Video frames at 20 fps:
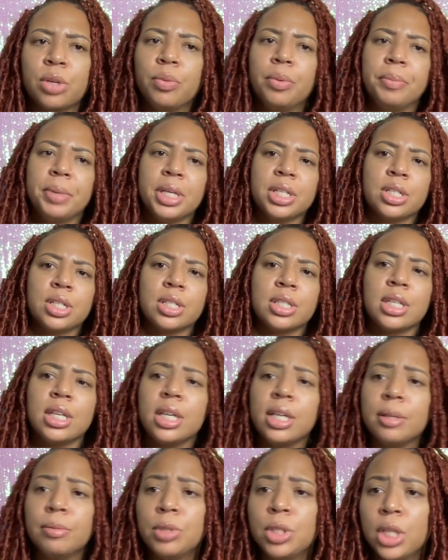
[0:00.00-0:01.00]
with Meech because he
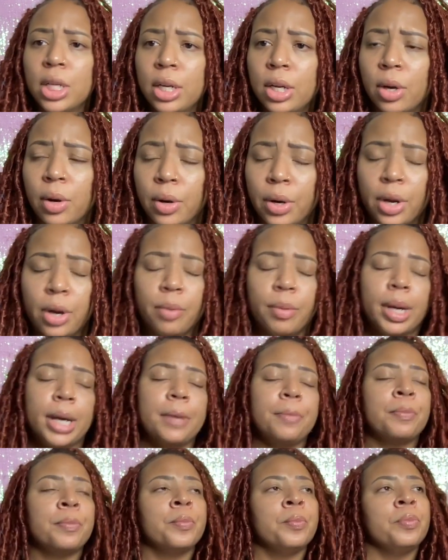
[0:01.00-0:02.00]
keeps cheating on her,
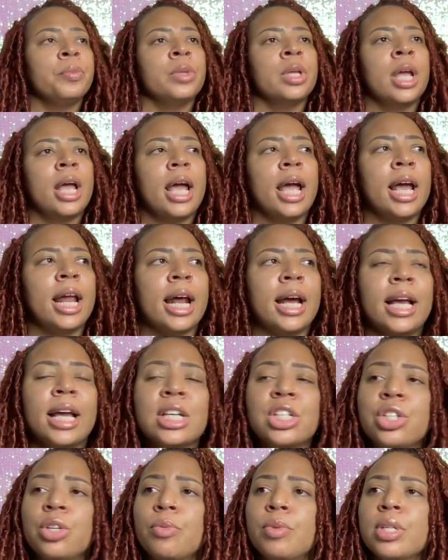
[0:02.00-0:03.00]
right? And I
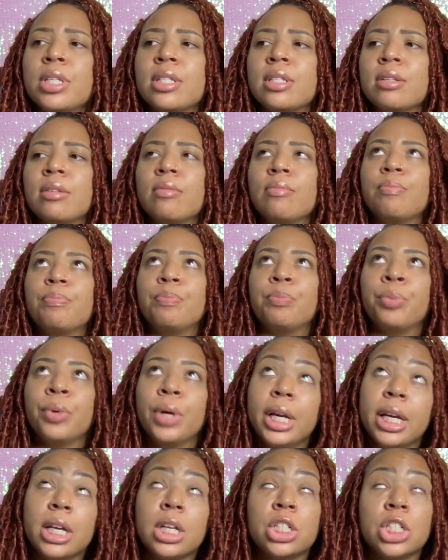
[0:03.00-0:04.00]
guess she was
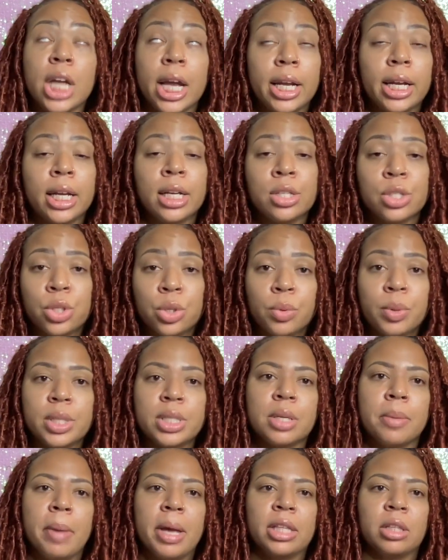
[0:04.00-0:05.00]
bringing Jada into it
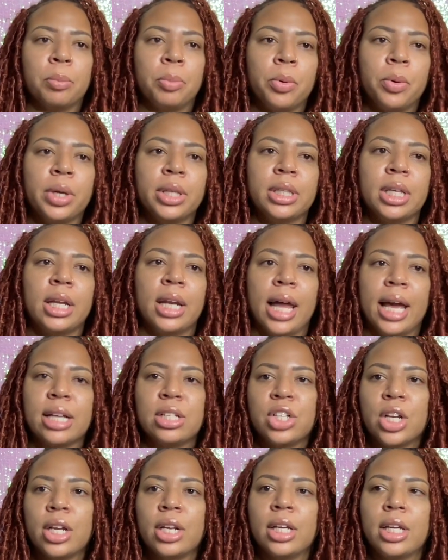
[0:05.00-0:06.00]
to make the point that like
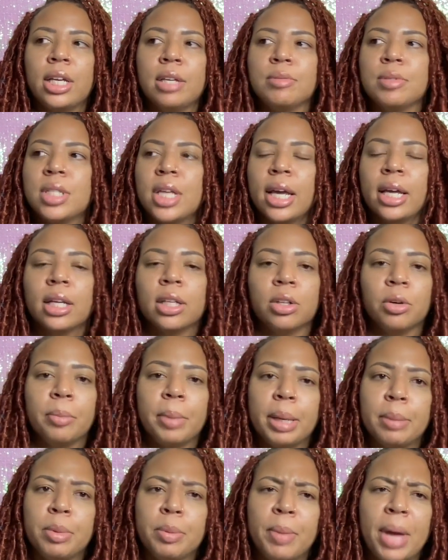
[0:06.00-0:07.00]
Jada keeps taking Lil
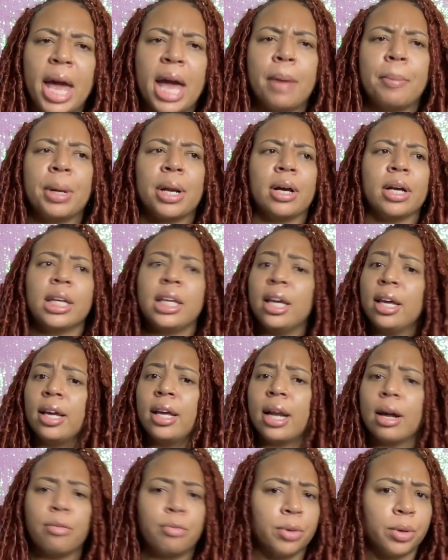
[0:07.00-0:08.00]
Baby back. But
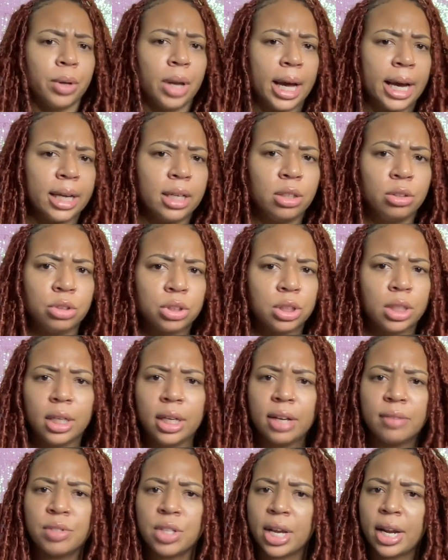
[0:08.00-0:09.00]
again, I feel like you should have
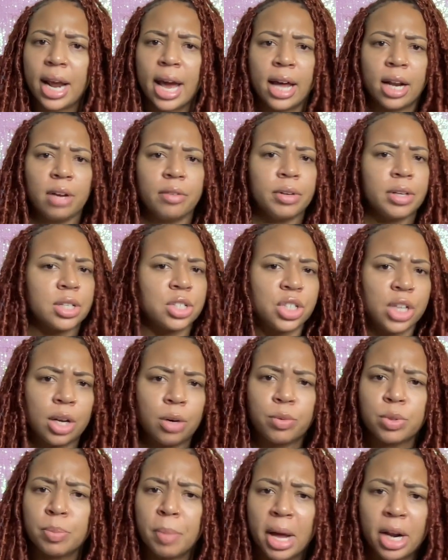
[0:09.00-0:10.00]
left Jada out of it because Jada
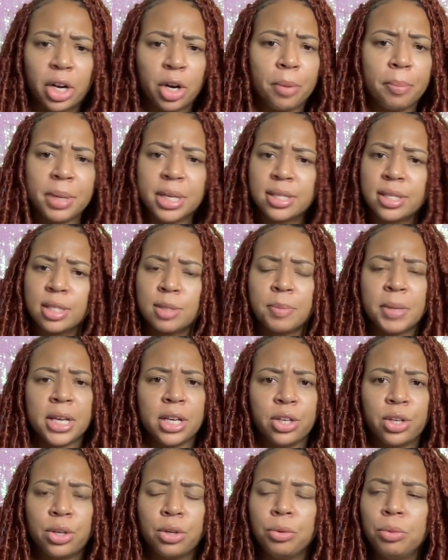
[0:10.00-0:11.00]
was minding her business being
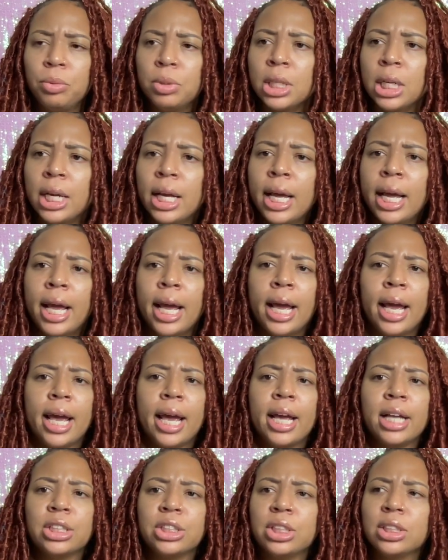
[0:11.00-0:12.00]
cute.
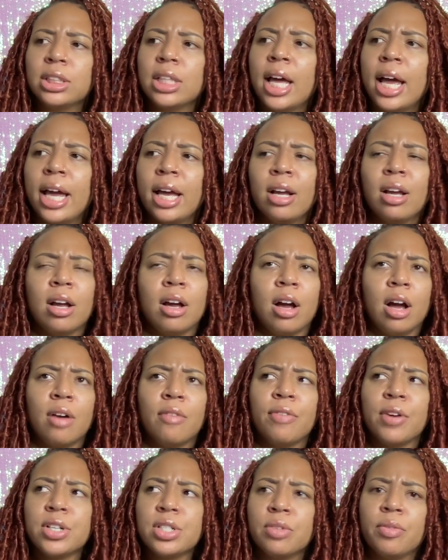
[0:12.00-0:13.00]
And she's like,
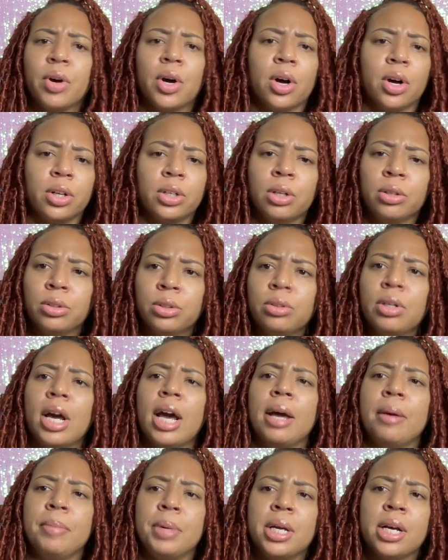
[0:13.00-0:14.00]
first of all, don't do
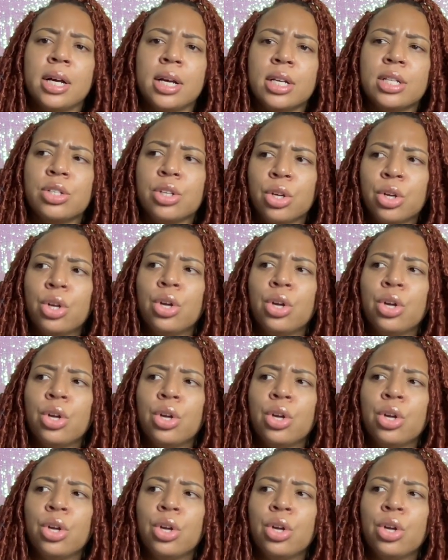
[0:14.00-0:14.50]
that because